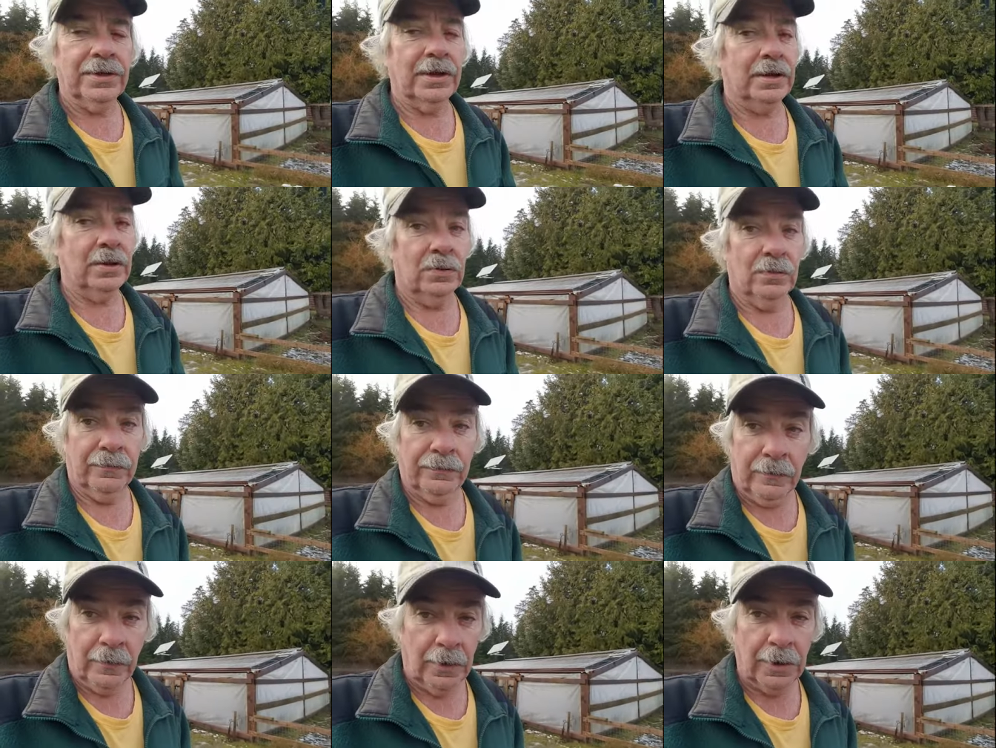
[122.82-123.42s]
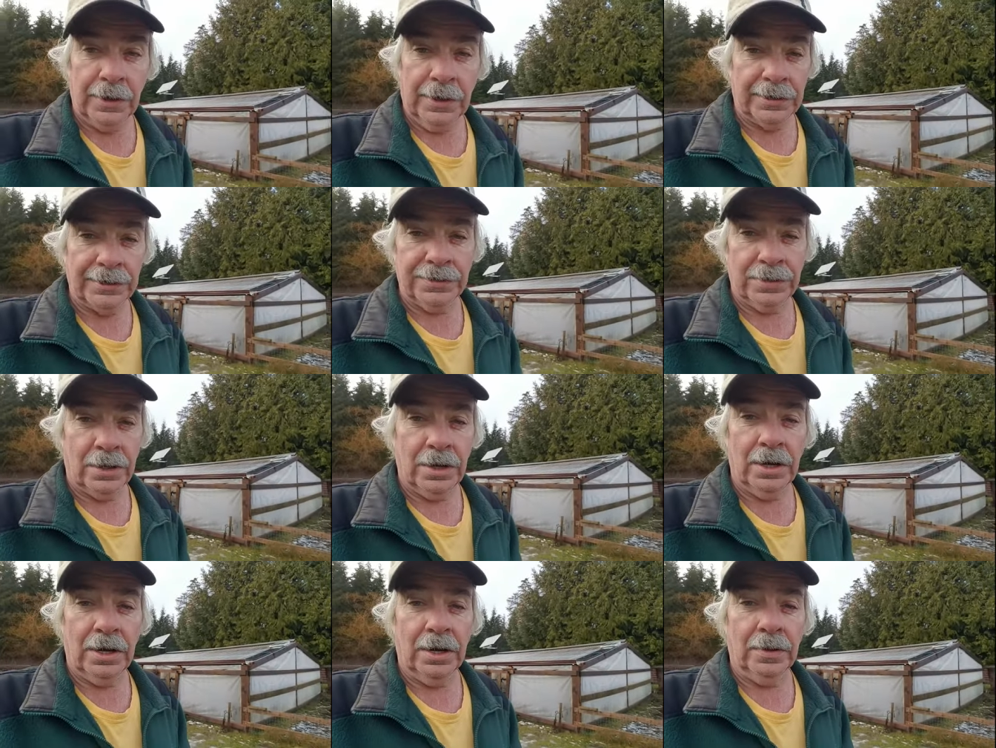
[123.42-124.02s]
taken far less
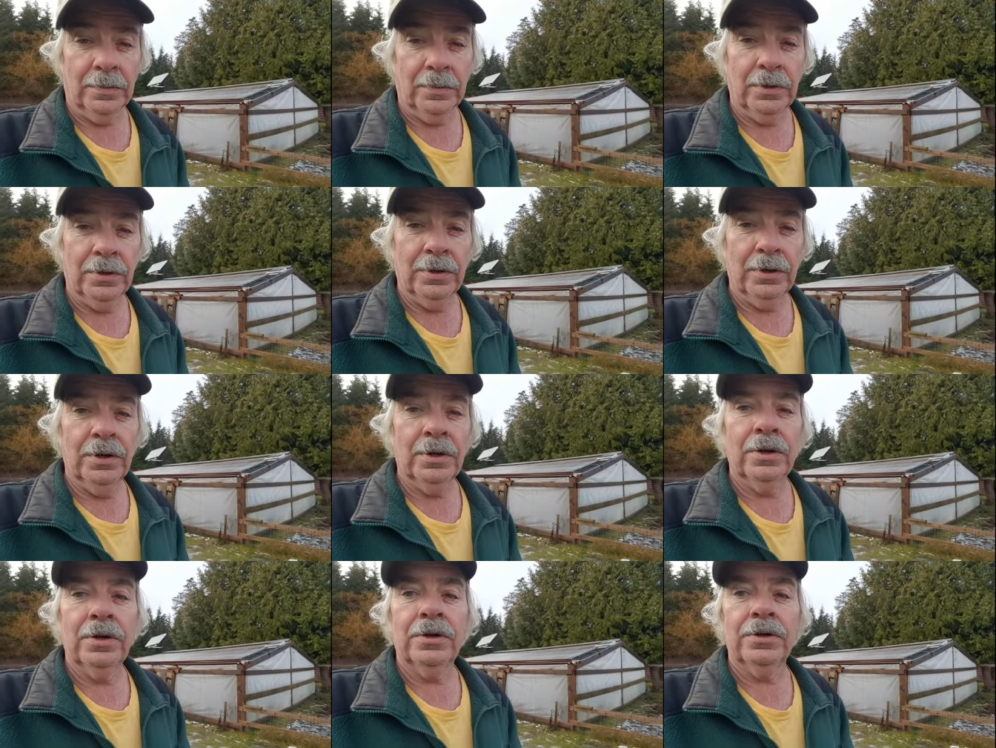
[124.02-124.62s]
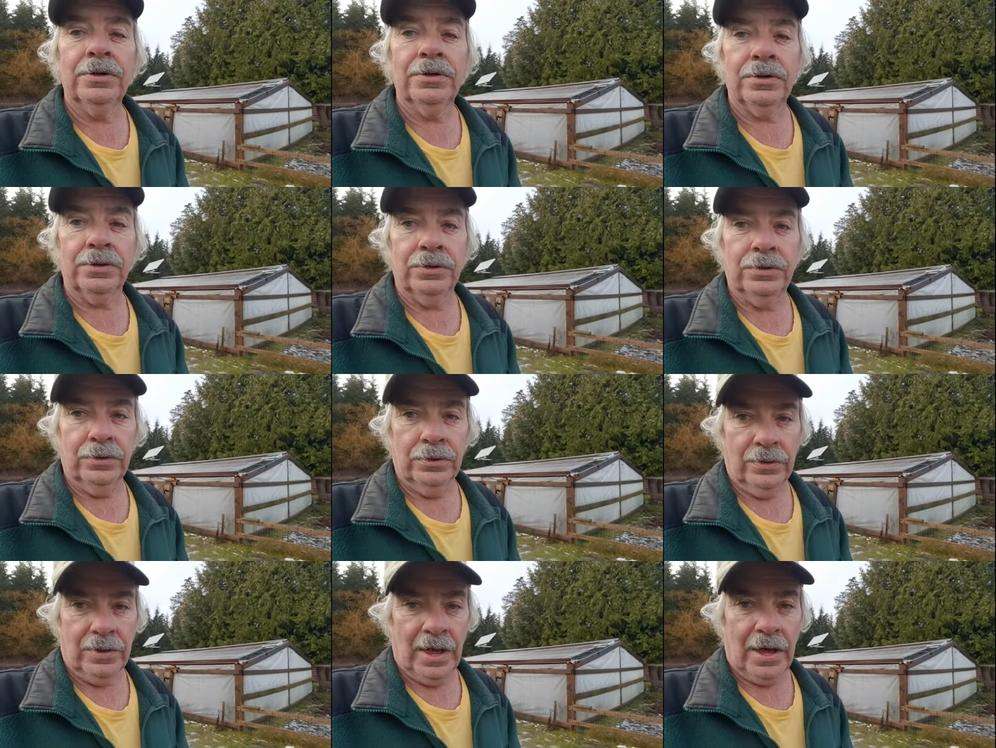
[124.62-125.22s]
time to
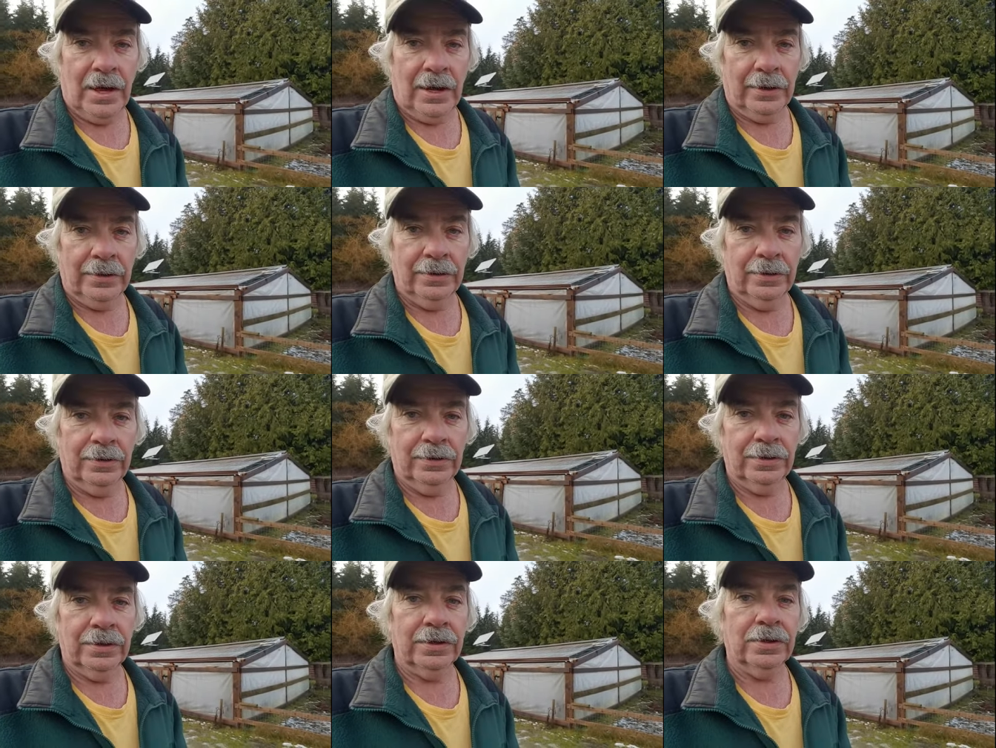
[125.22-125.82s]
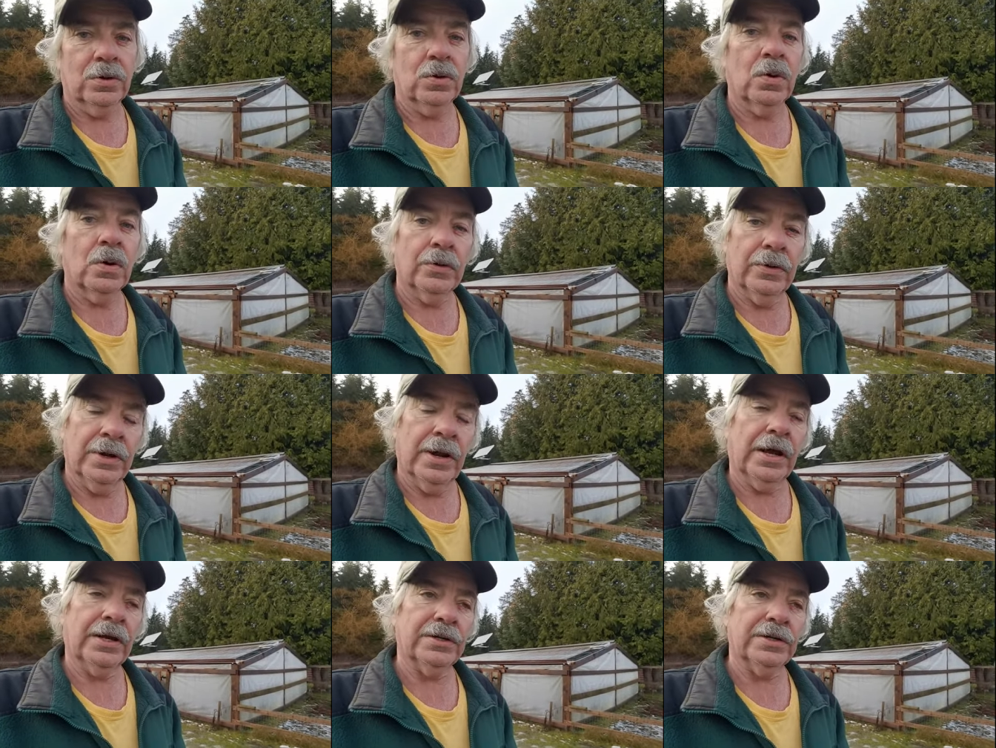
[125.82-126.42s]
do that than go
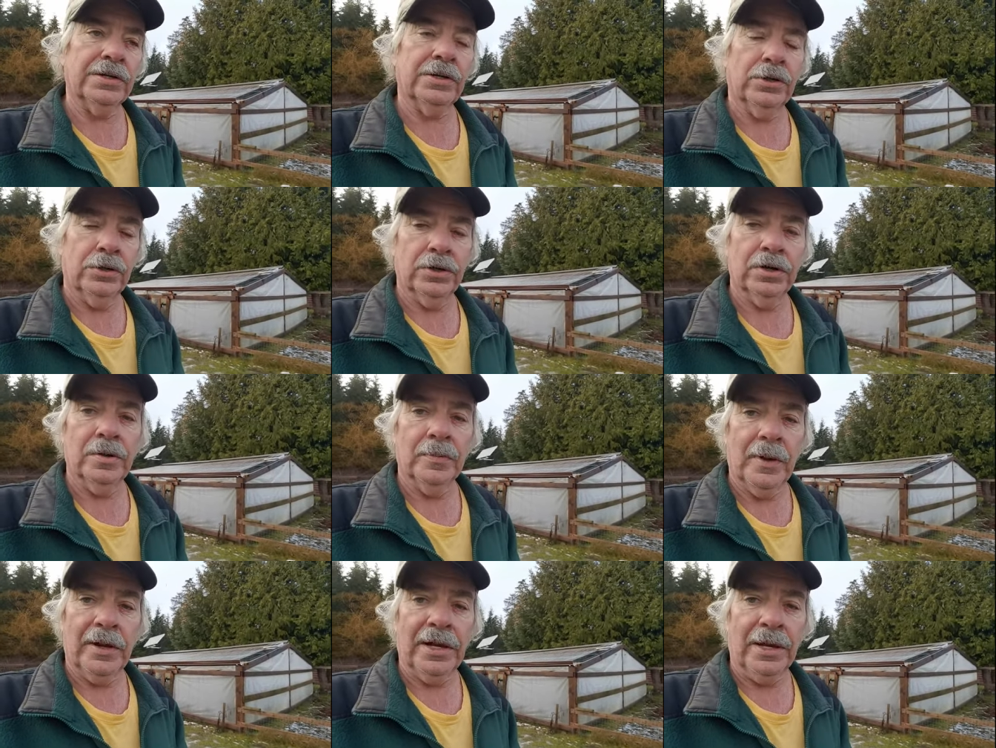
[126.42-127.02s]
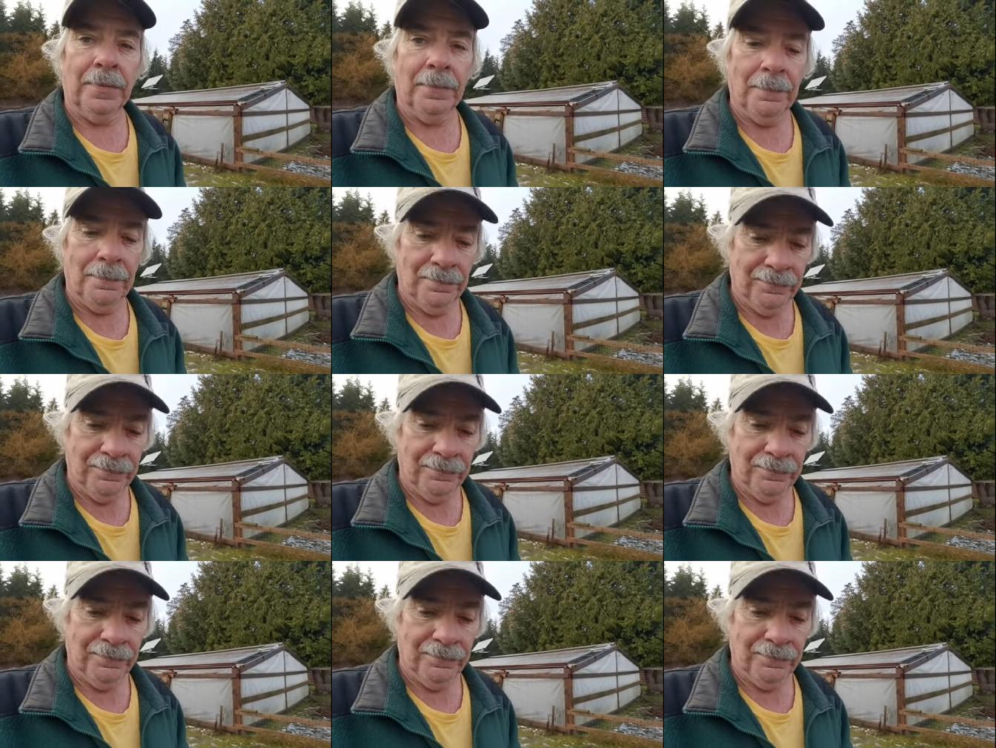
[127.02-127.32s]
out and actually earn the money.